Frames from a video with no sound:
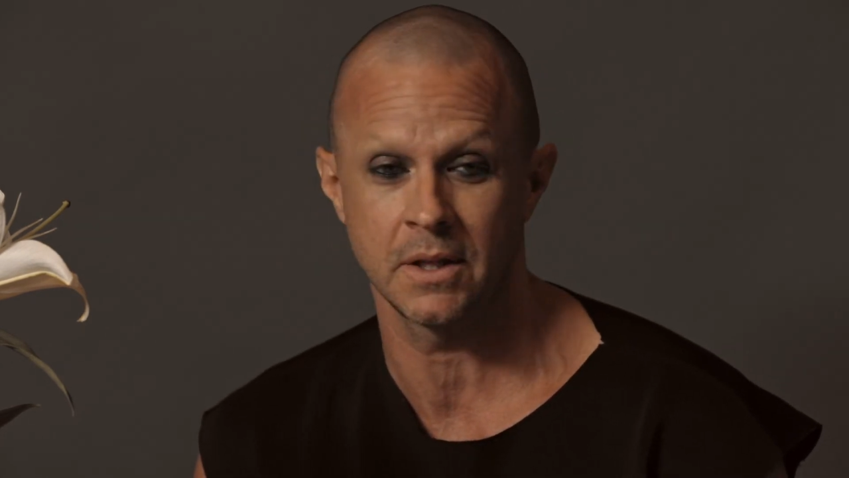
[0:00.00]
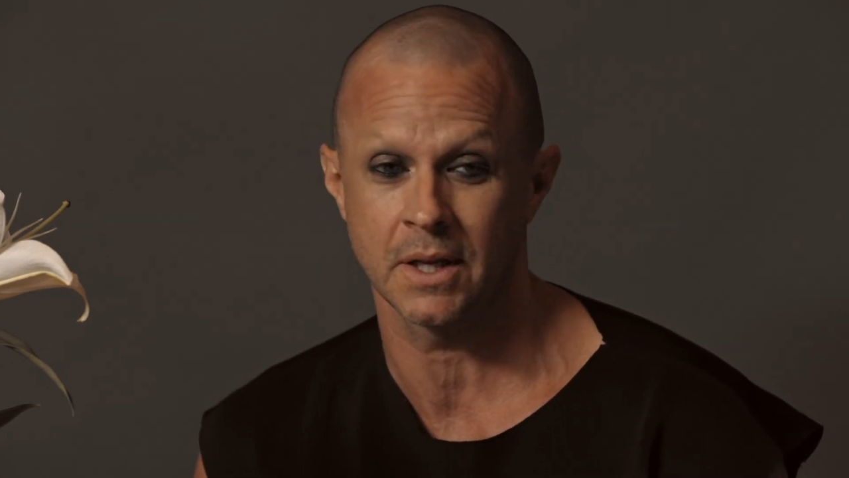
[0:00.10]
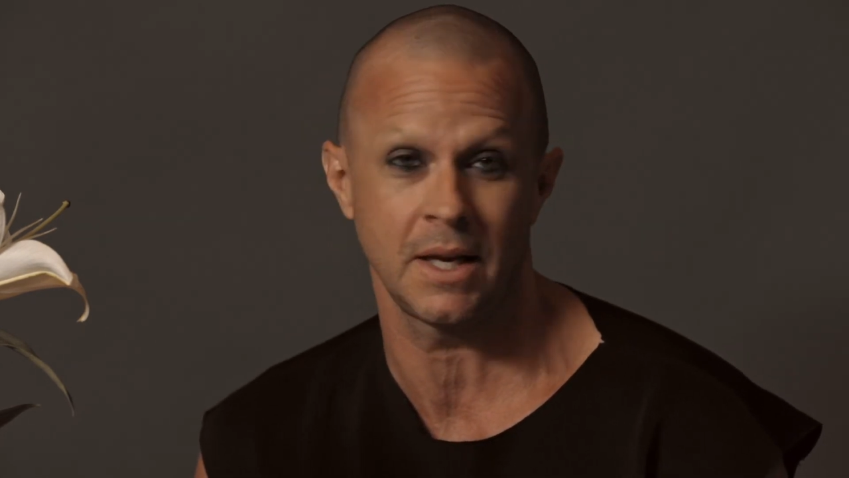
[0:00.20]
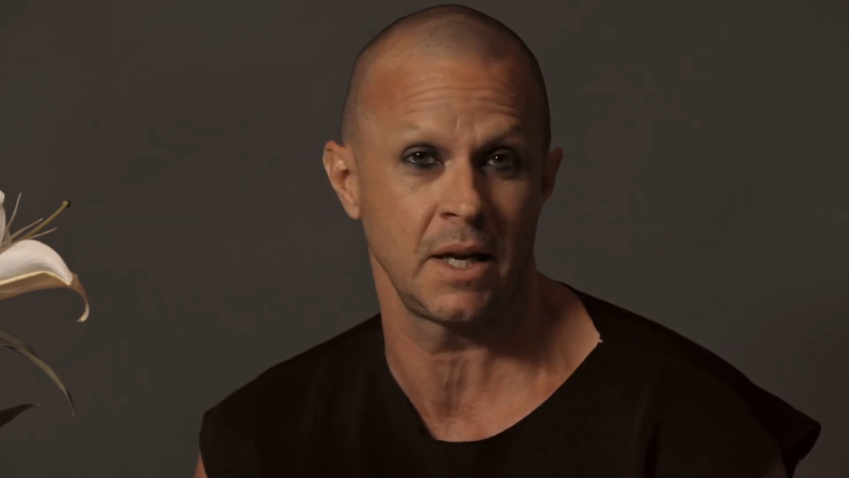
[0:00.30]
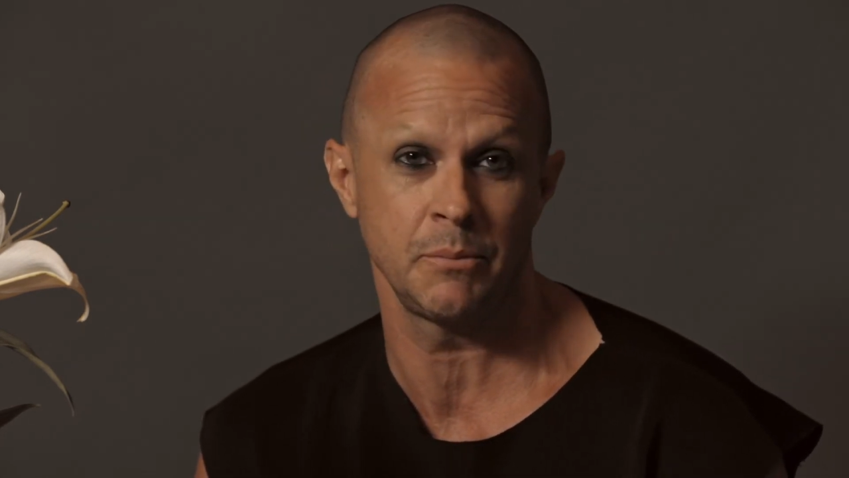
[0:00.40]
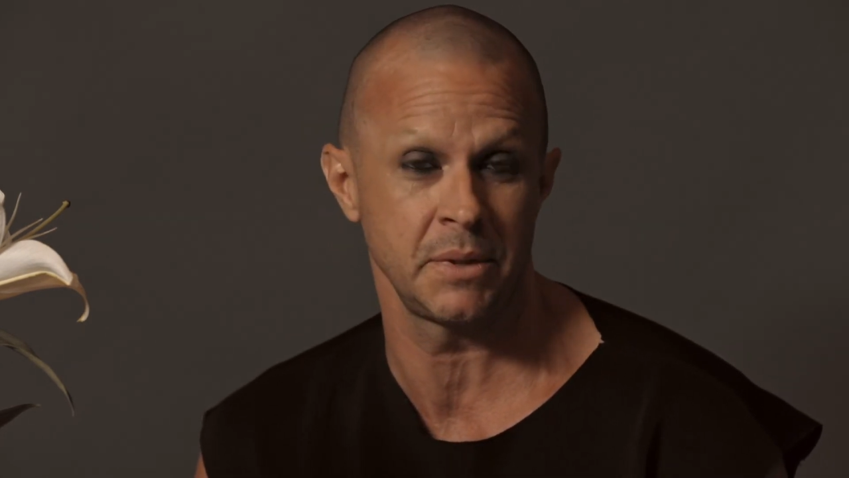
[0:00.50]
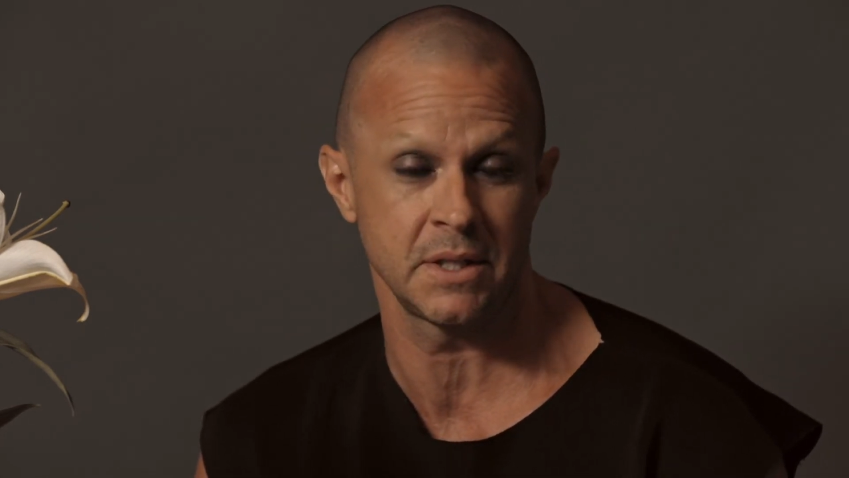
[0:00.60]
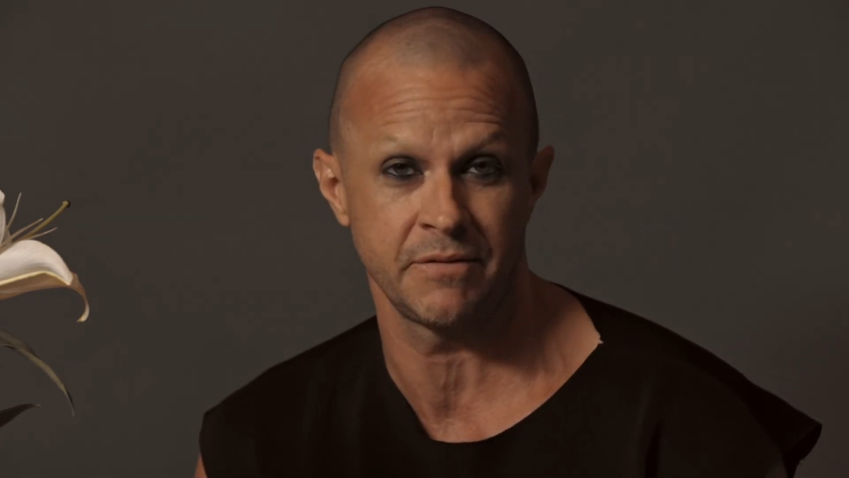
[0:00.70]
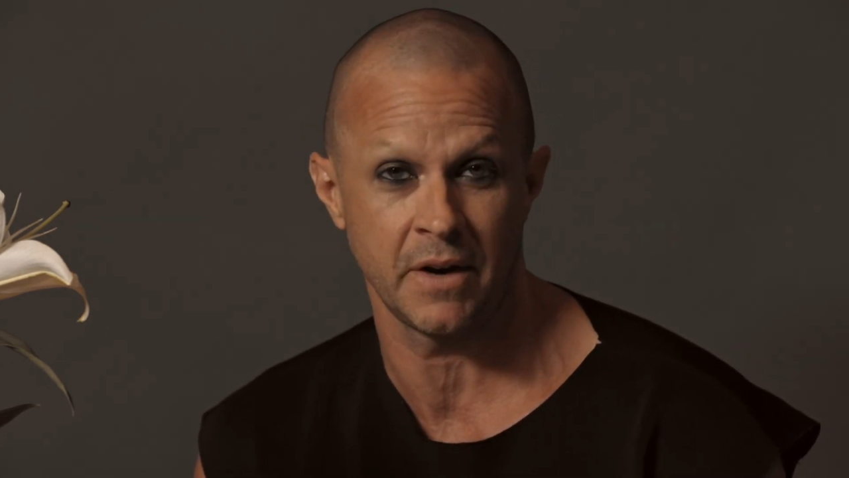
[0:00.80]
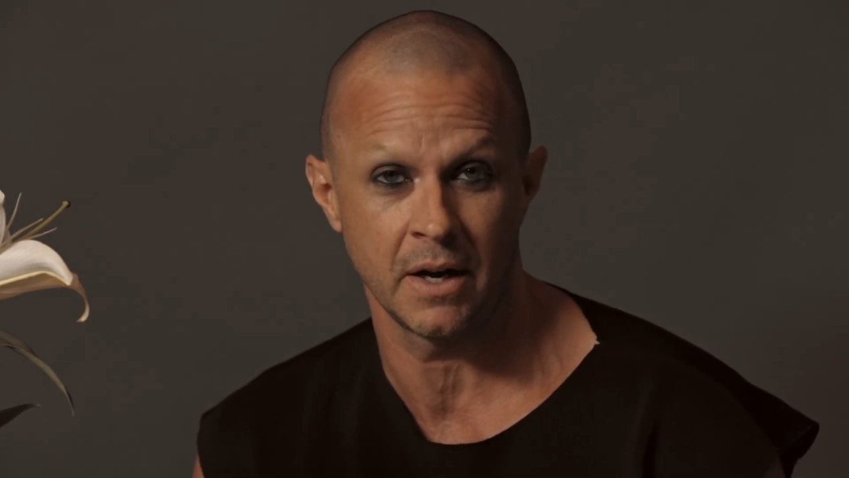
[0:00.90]
that can't be
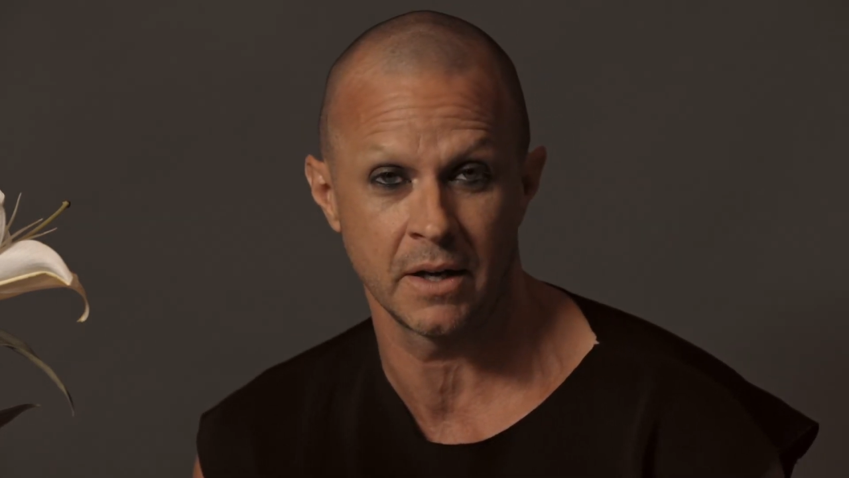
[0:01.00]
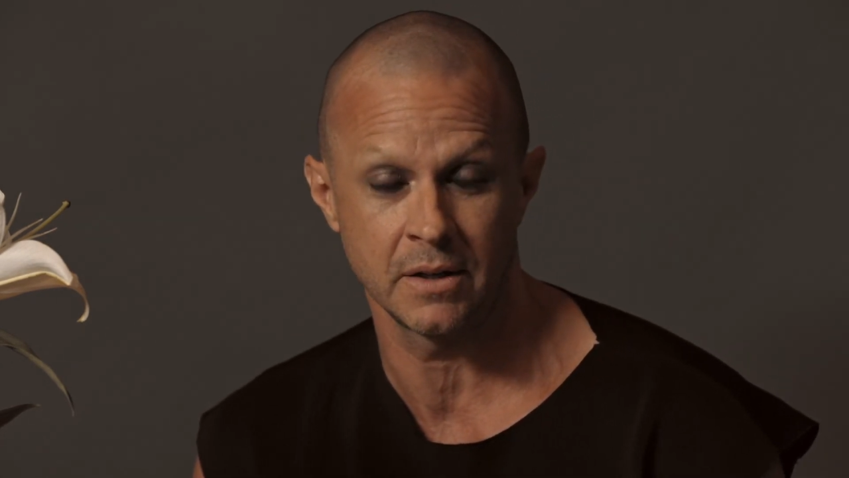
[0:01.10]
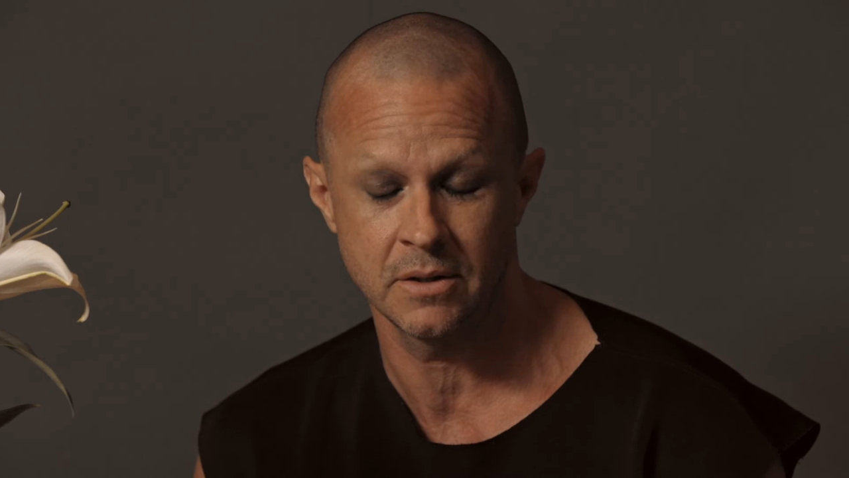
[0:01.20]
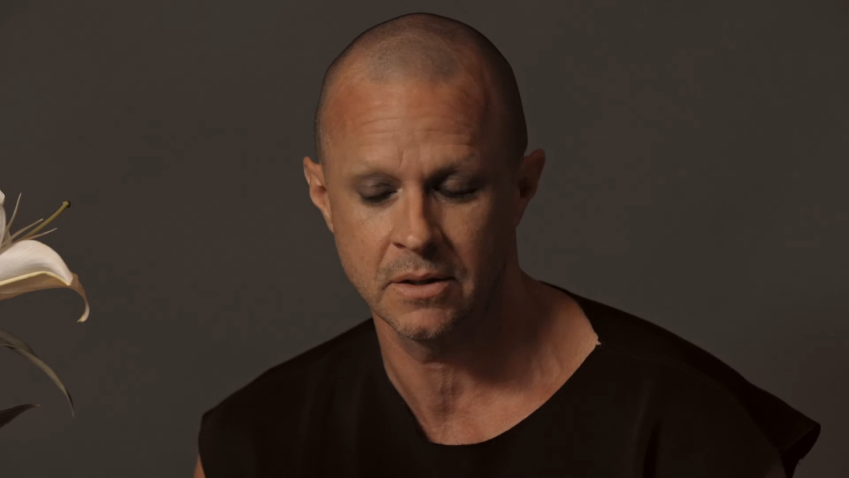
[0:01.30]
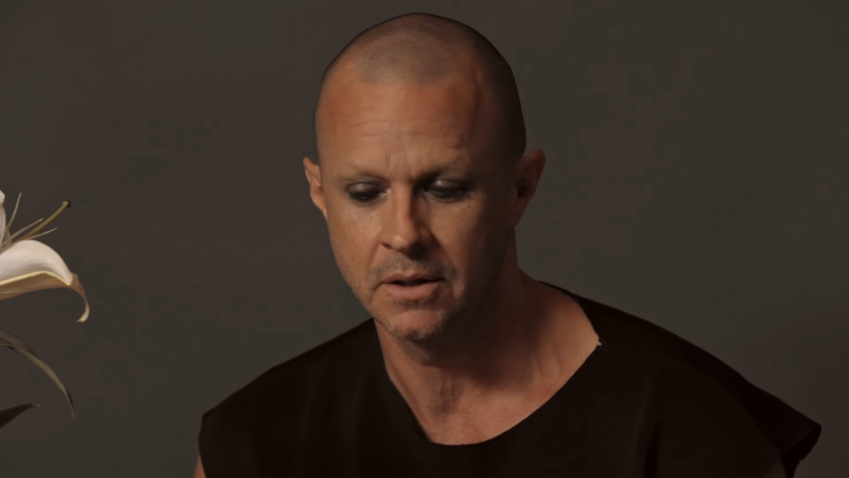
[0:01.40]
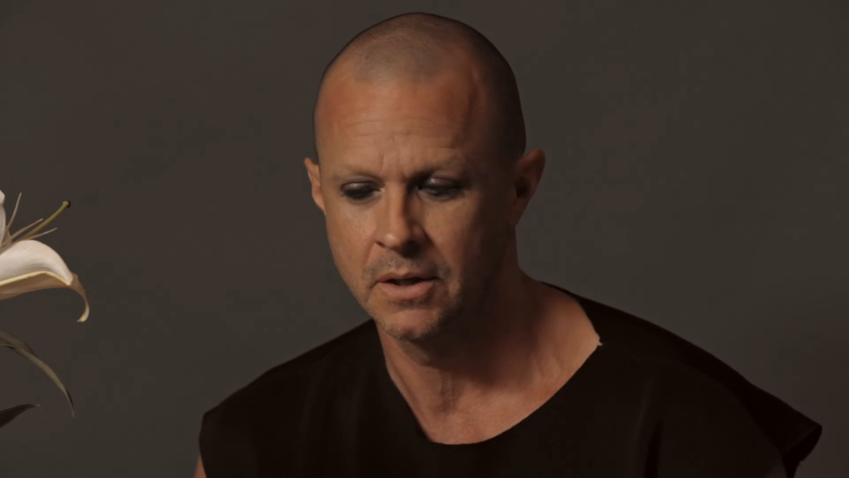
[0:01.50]
defined.